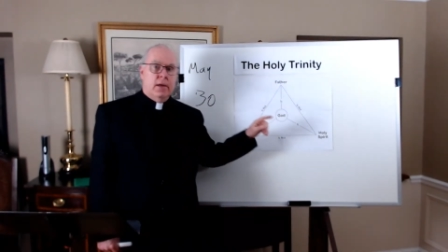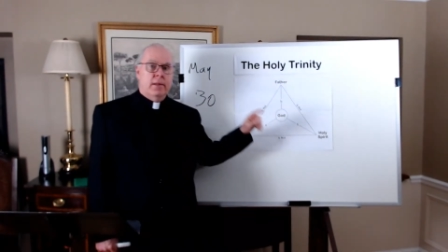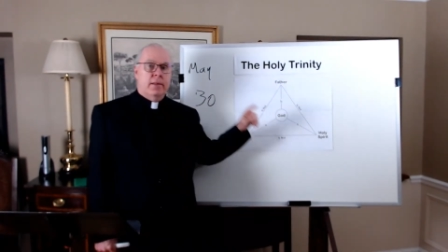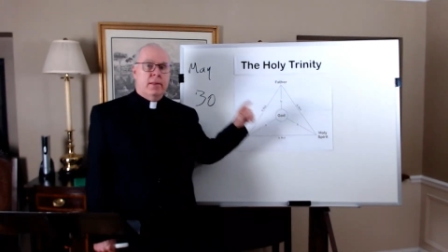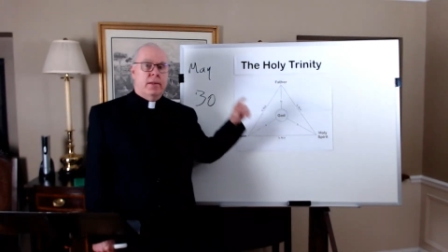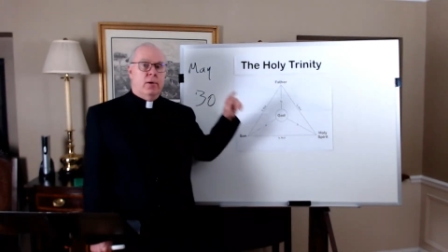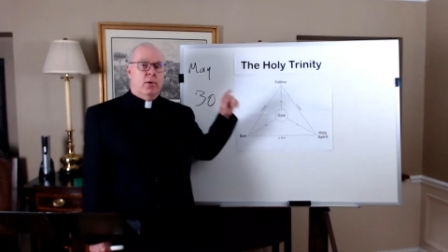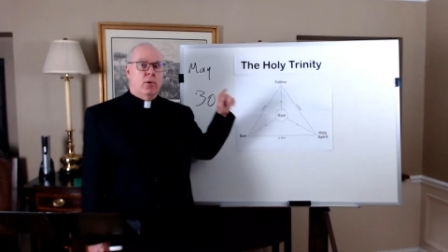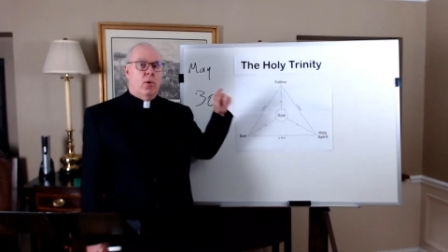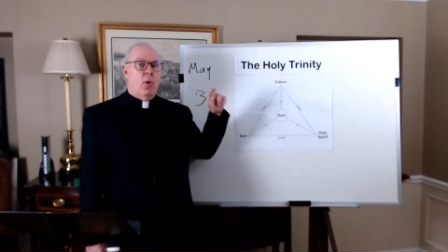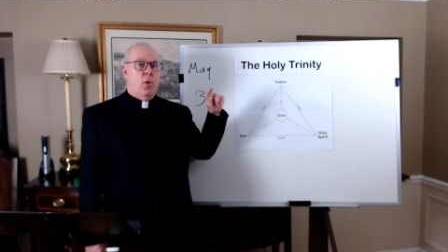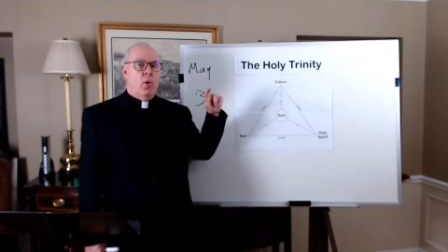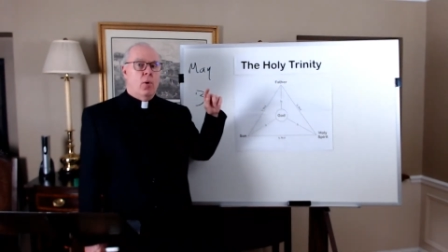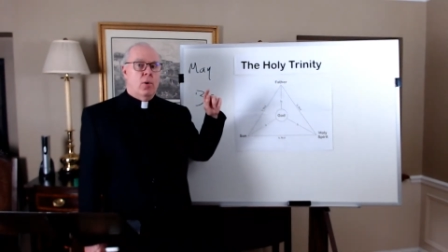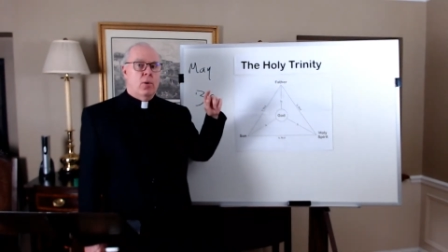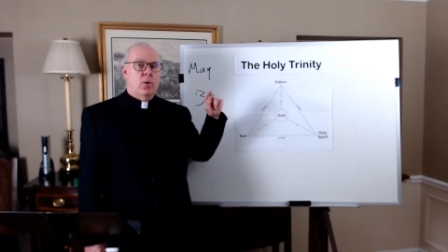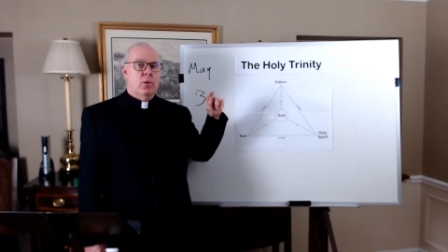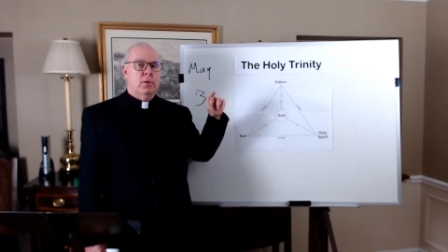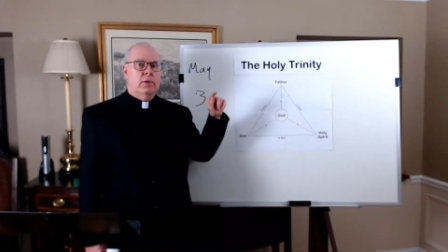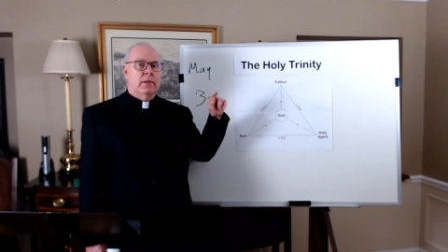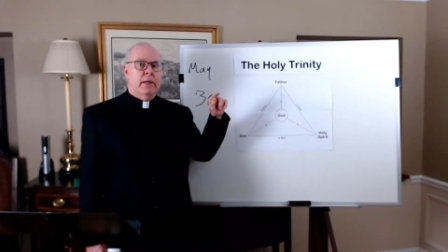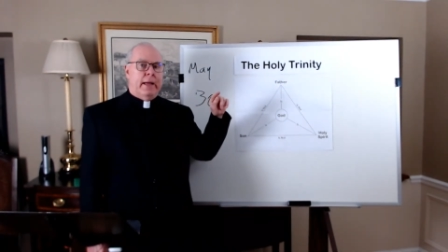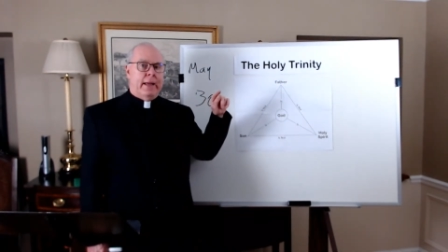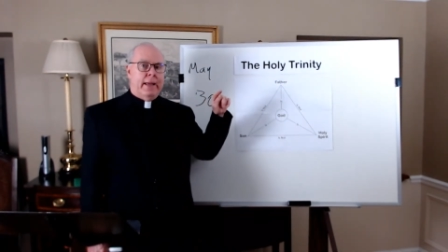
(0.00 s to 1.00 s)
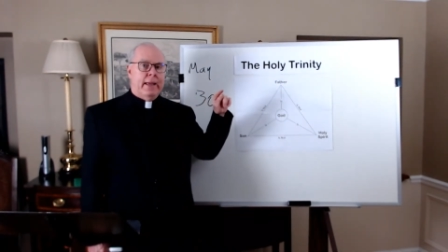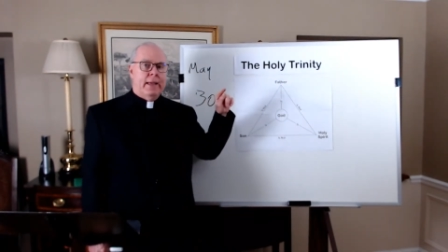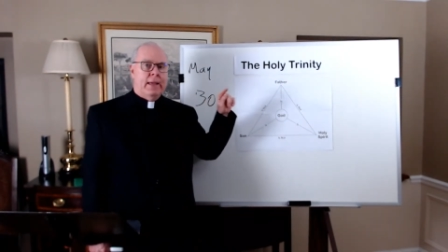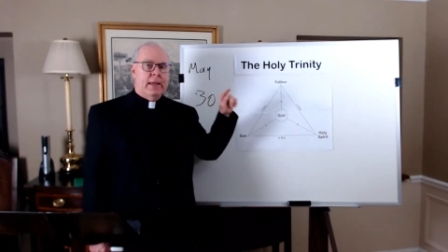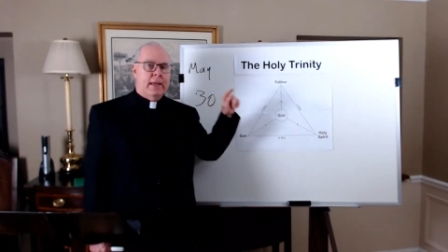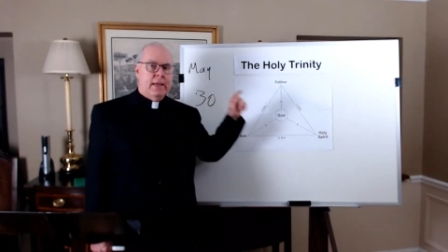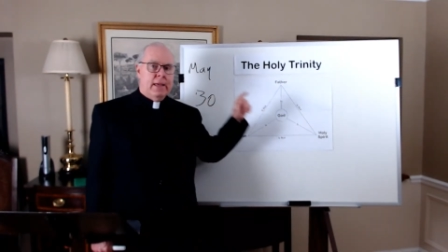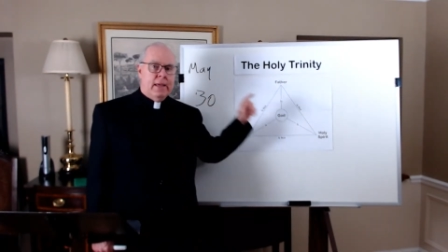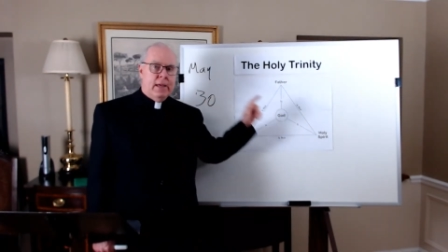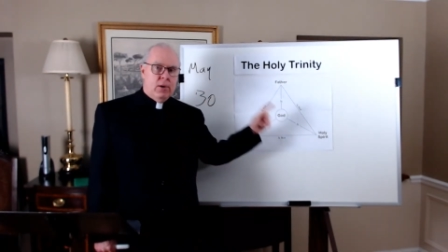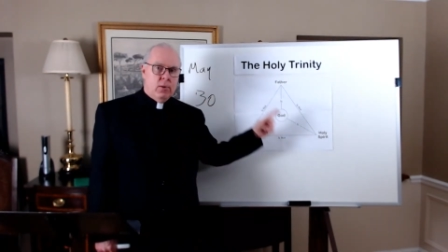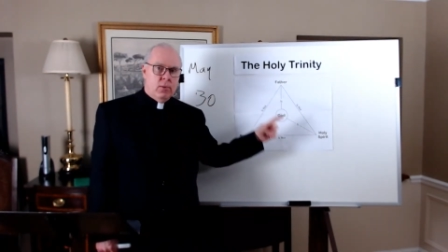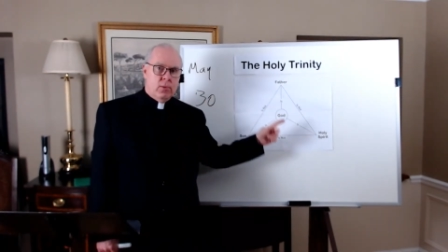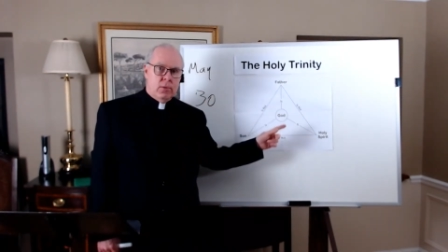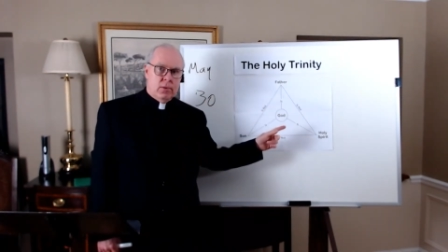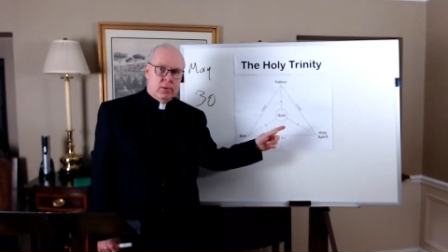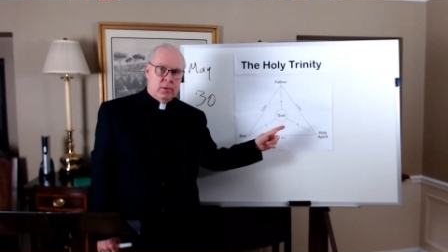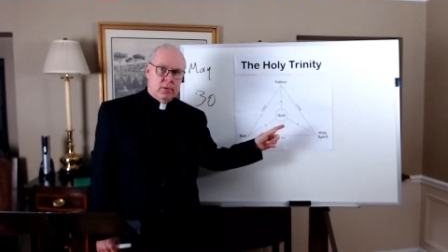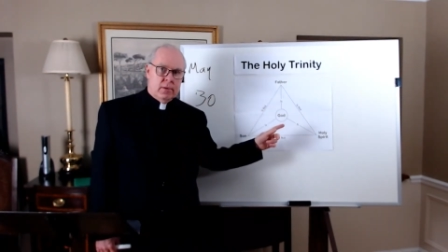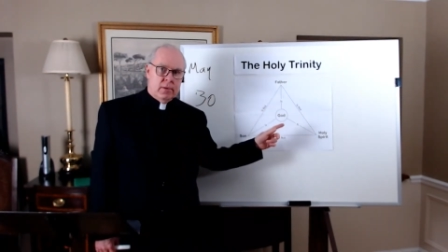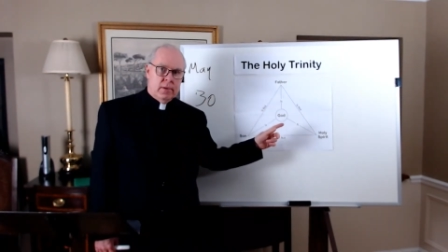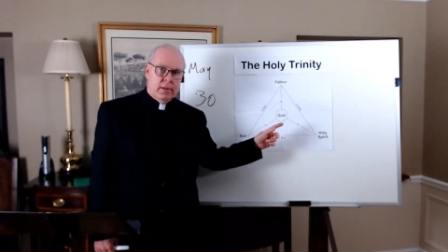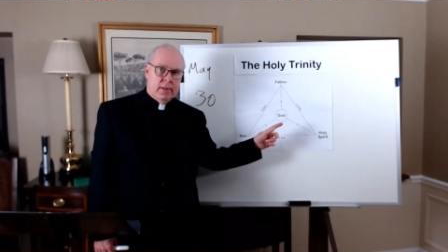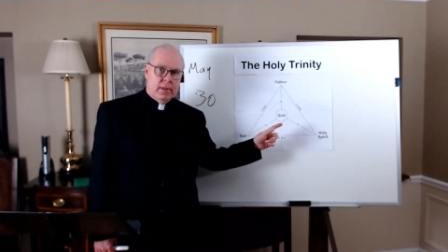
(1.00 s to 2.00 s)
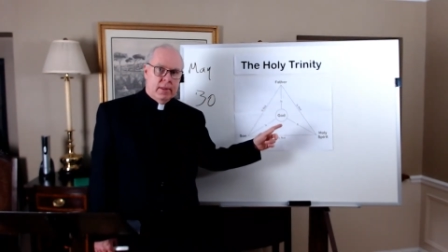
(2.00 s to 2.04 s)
they're all equal,